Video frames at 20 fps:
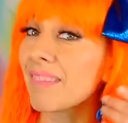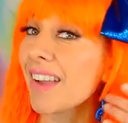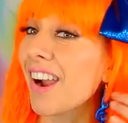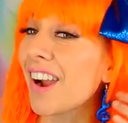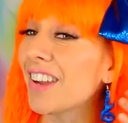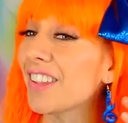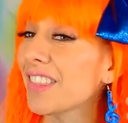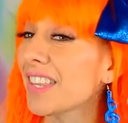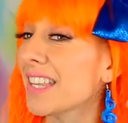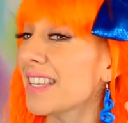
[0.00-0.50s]

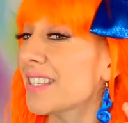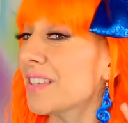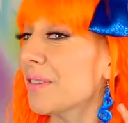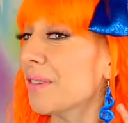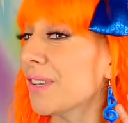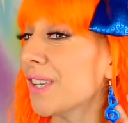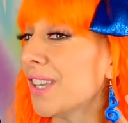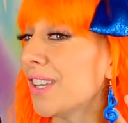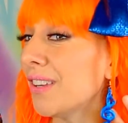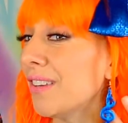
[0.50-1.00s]
Aren't they so
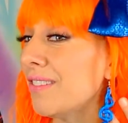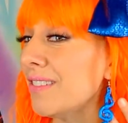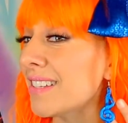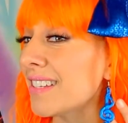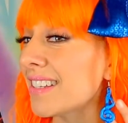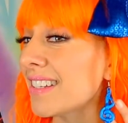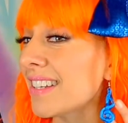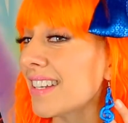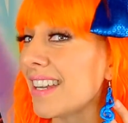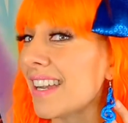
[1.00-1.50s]

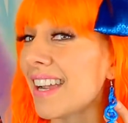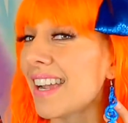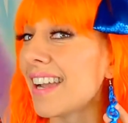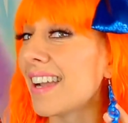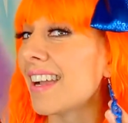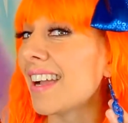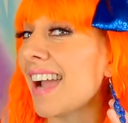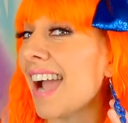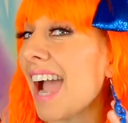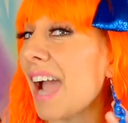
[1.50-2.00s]
cute?
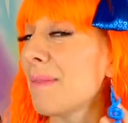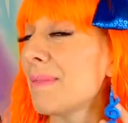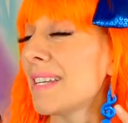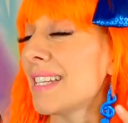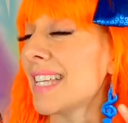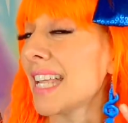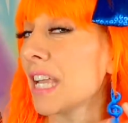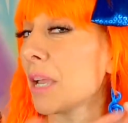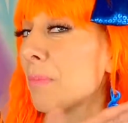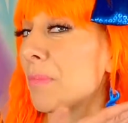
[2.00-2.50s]
I'm going
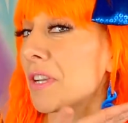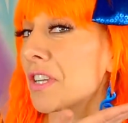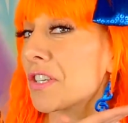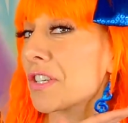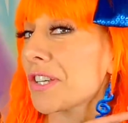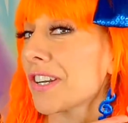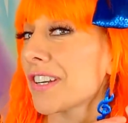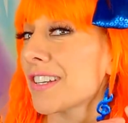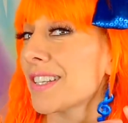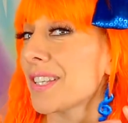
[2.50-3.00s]
to take a
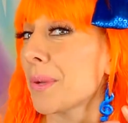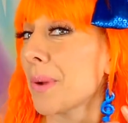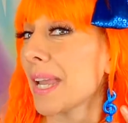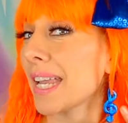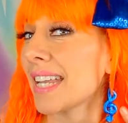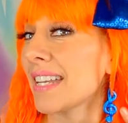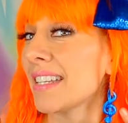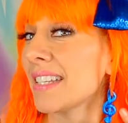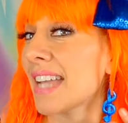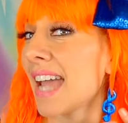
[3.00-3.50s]
picture so I
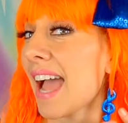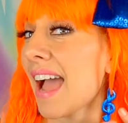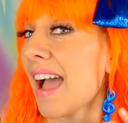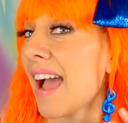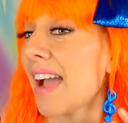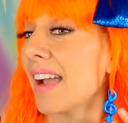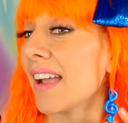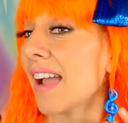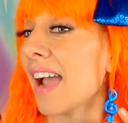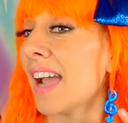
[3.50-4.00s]
can
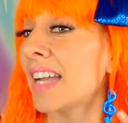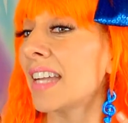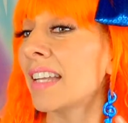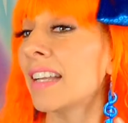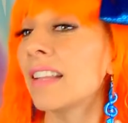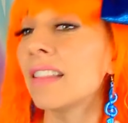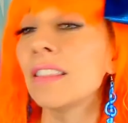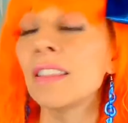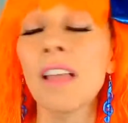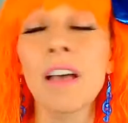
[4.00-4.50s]
tag. I
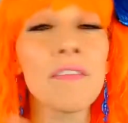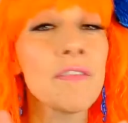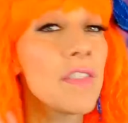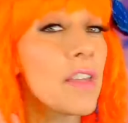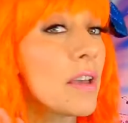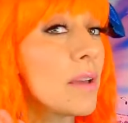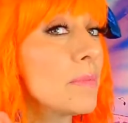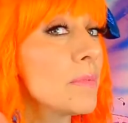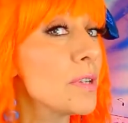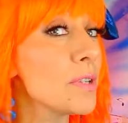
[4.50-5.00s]
love
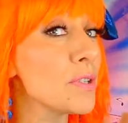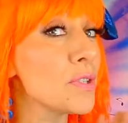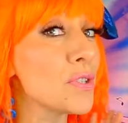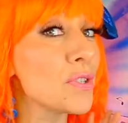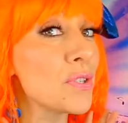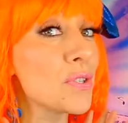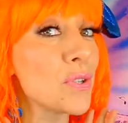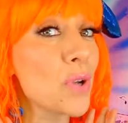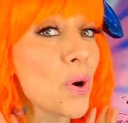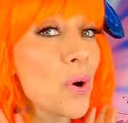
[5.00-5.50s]
them
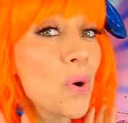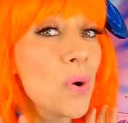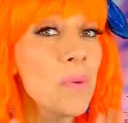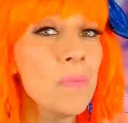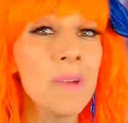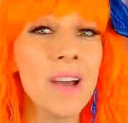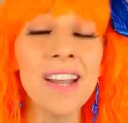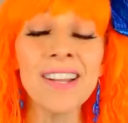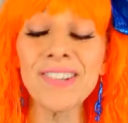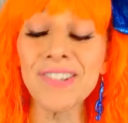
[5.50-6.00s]
so
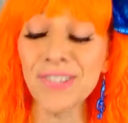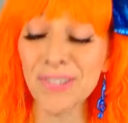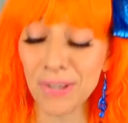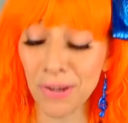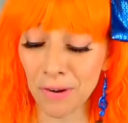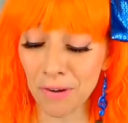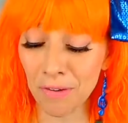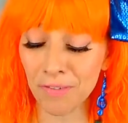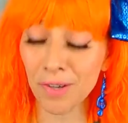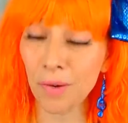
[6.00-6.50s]
much.
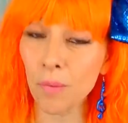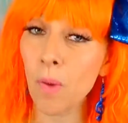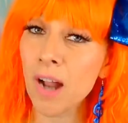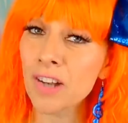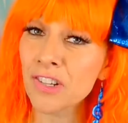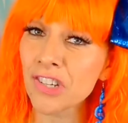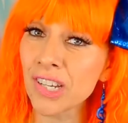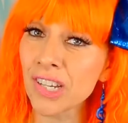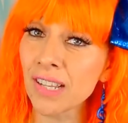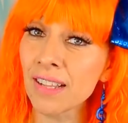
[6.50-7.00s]
So if you're
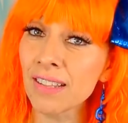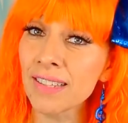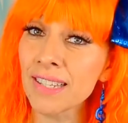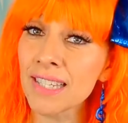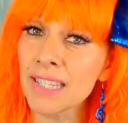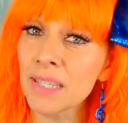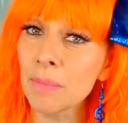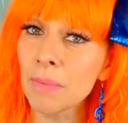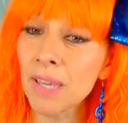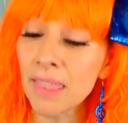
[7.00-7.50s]
watching
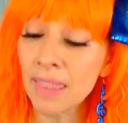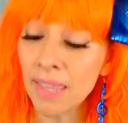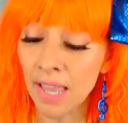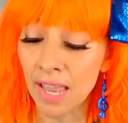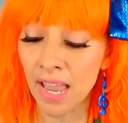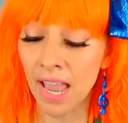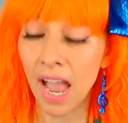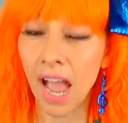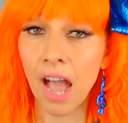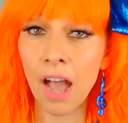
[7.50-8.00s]
Elizabeth,
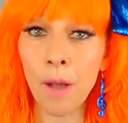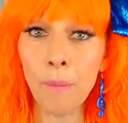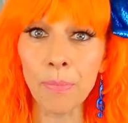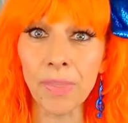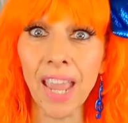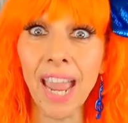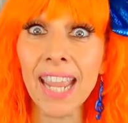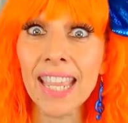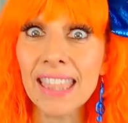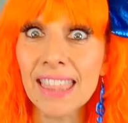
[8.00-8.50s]

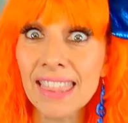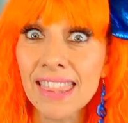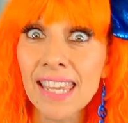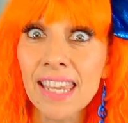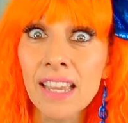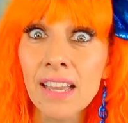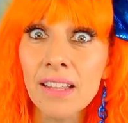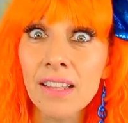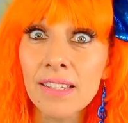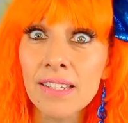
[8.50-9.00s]
I
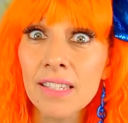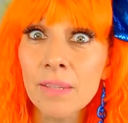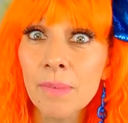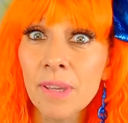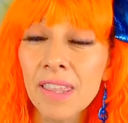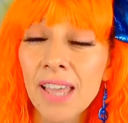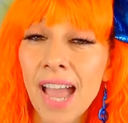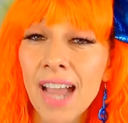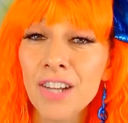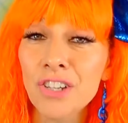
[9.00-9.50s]
think
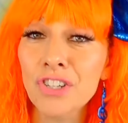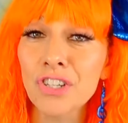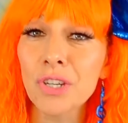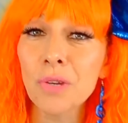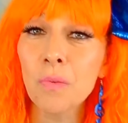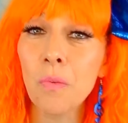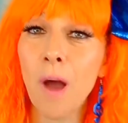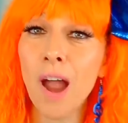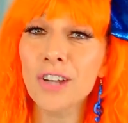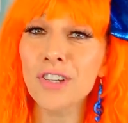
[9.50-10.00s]
Elizabeth actually
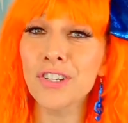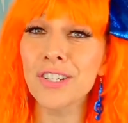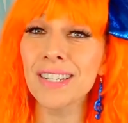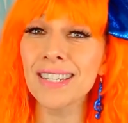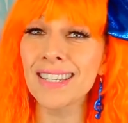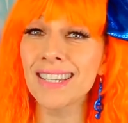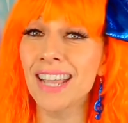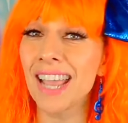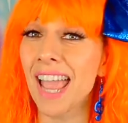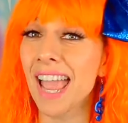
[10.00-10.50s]

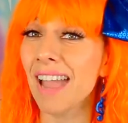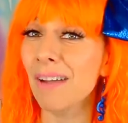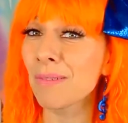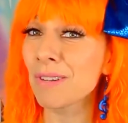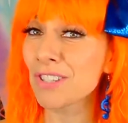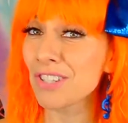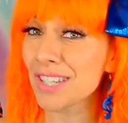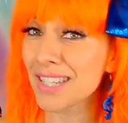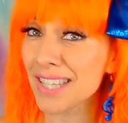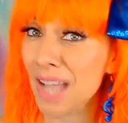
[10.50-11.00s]
watches when
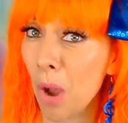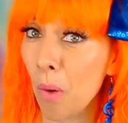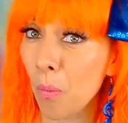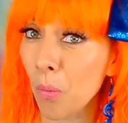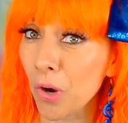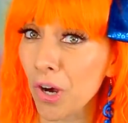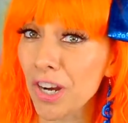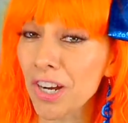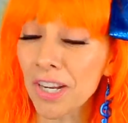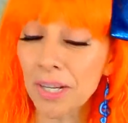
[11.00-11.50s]
she's at
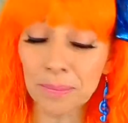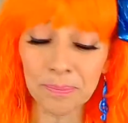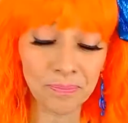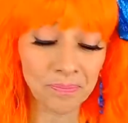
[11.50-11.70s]
work.